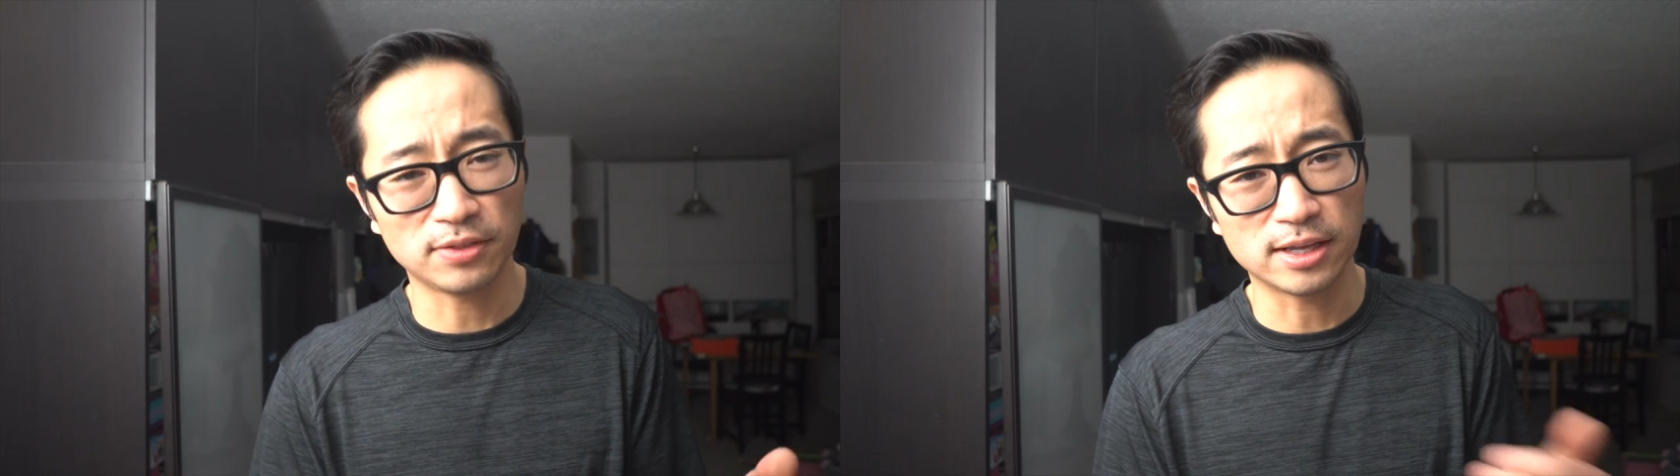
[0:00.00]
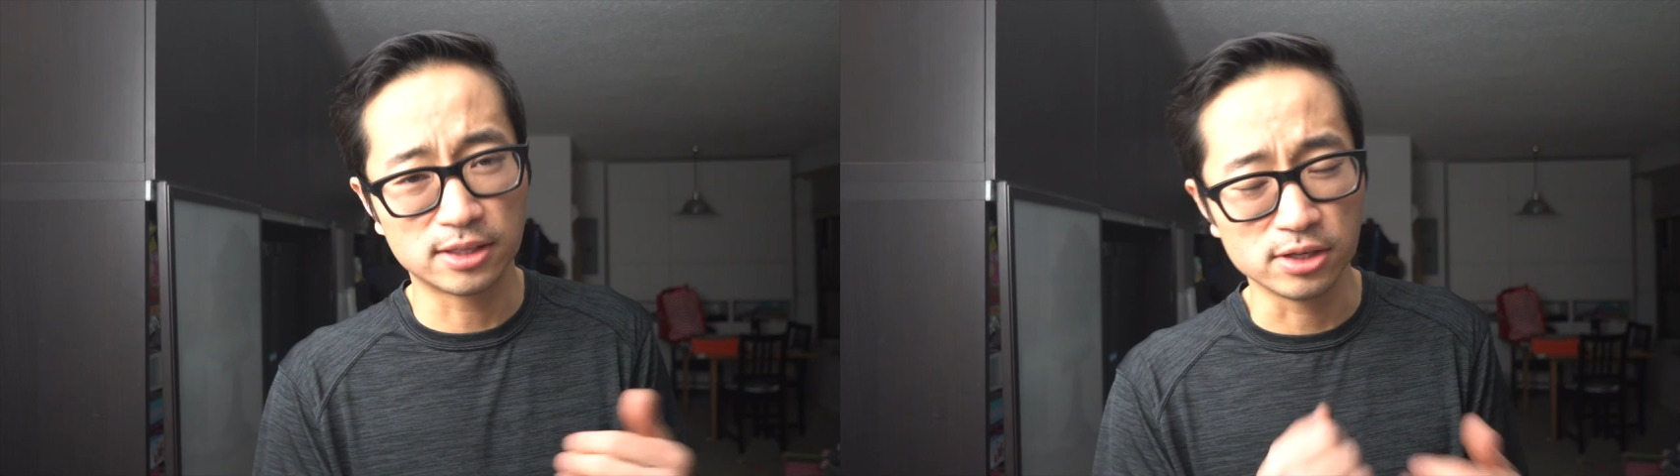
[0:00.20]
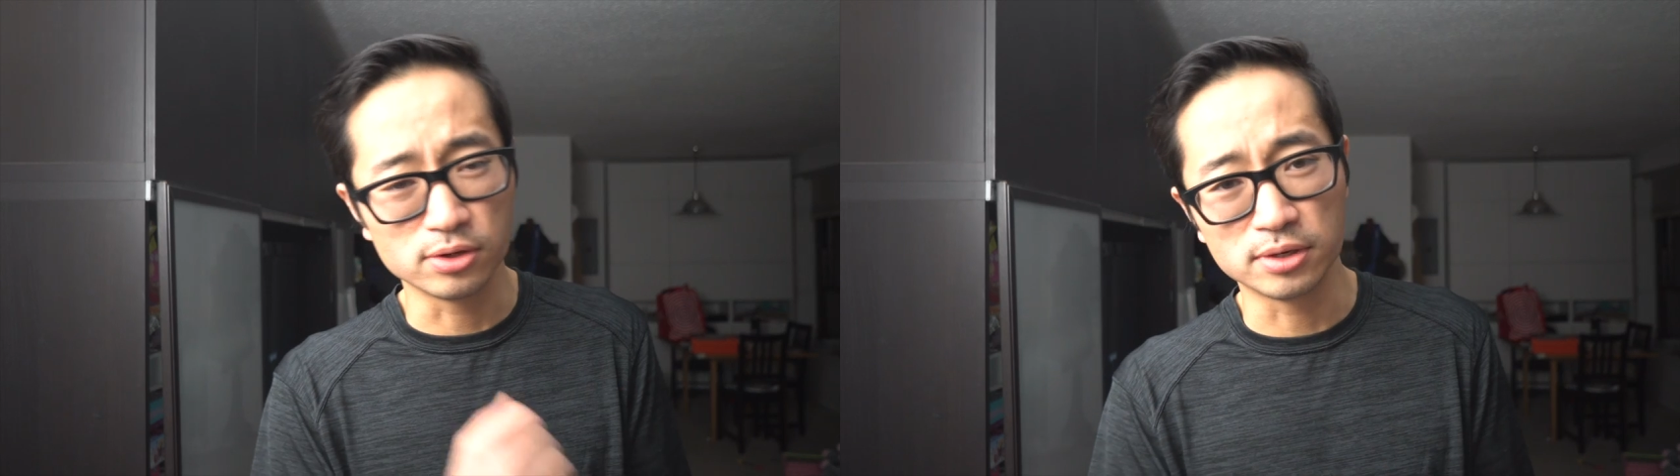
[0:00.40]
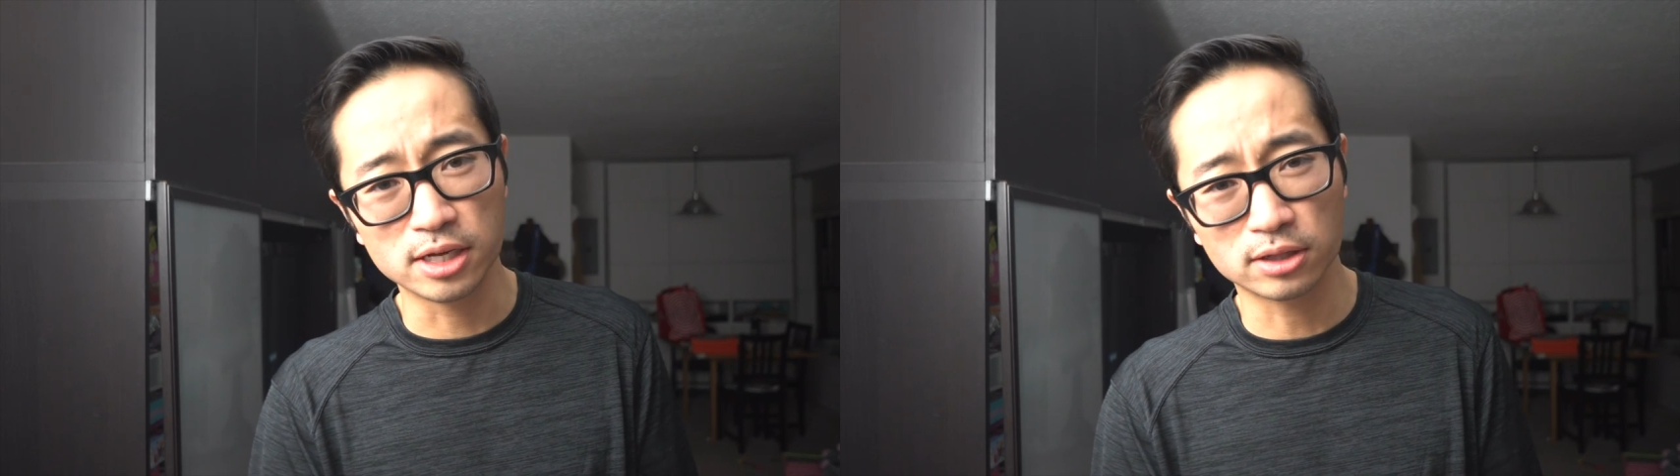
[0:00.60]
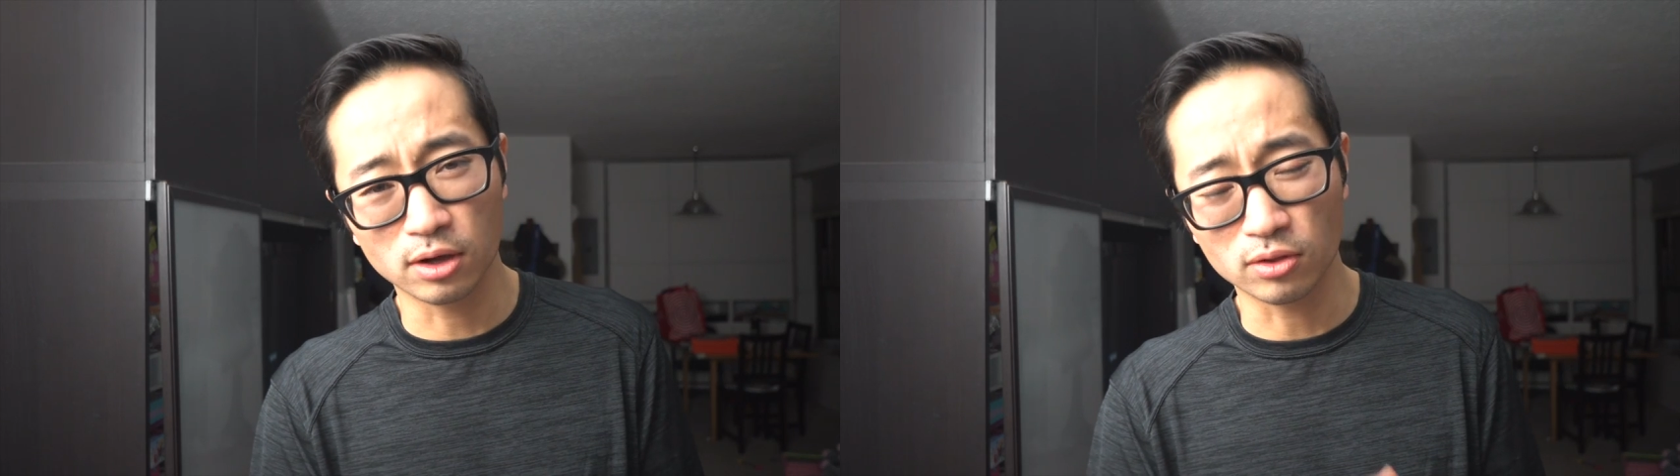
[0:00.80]
like the
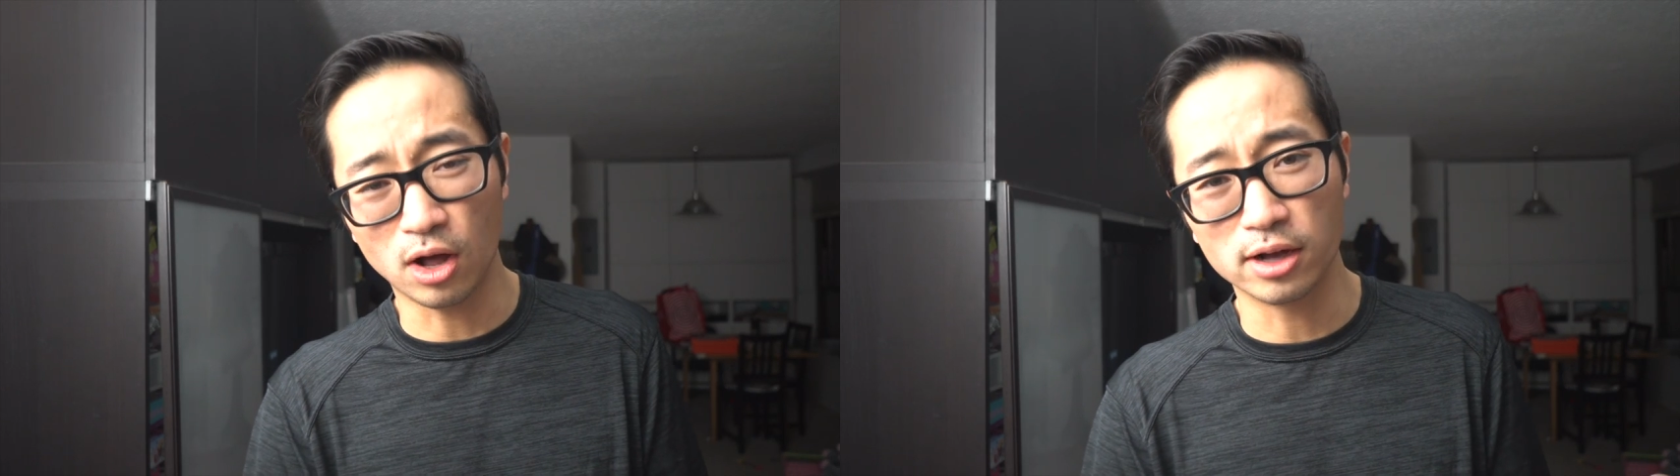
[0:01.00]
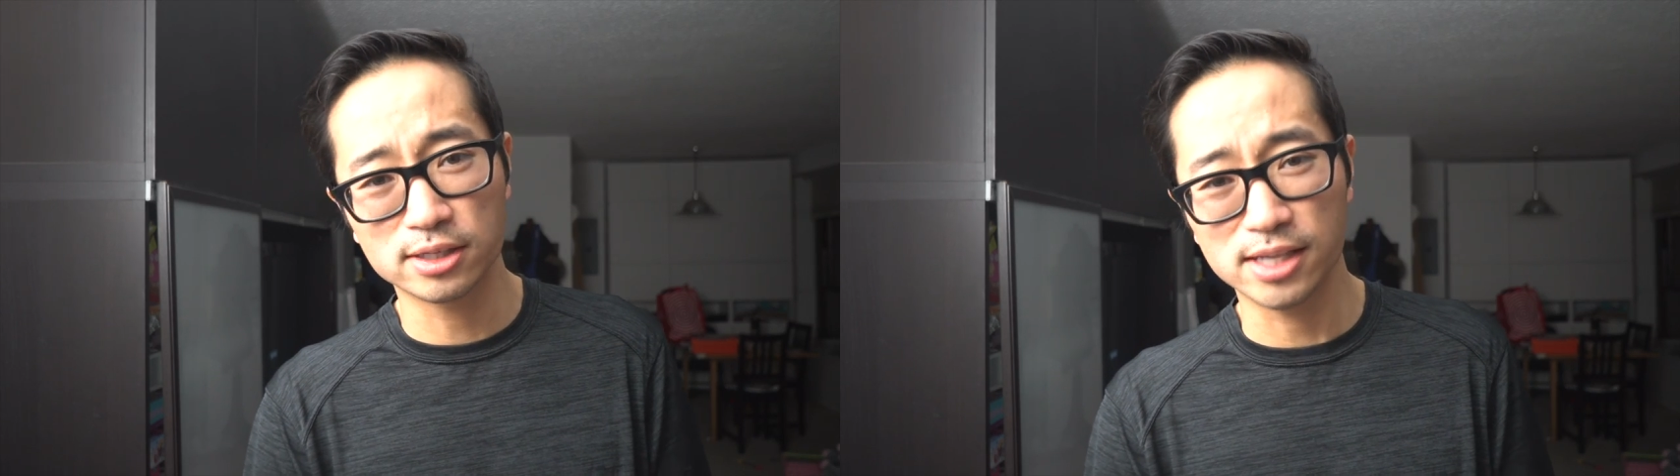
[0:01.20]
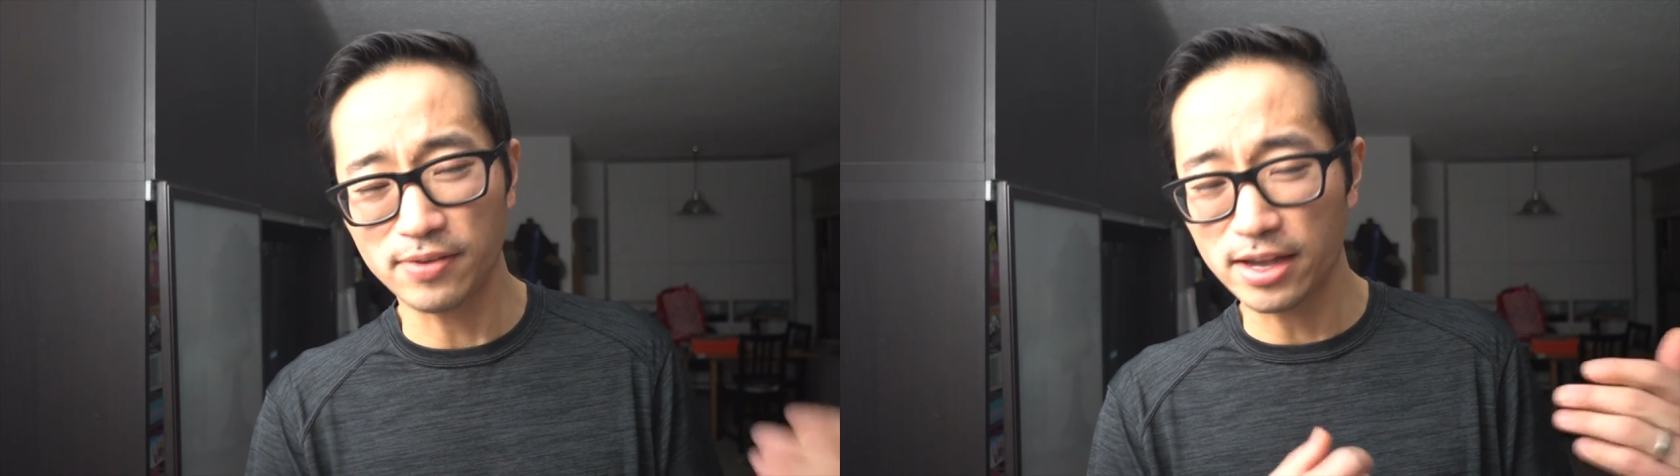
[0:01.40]
Uniqlo long sleeve,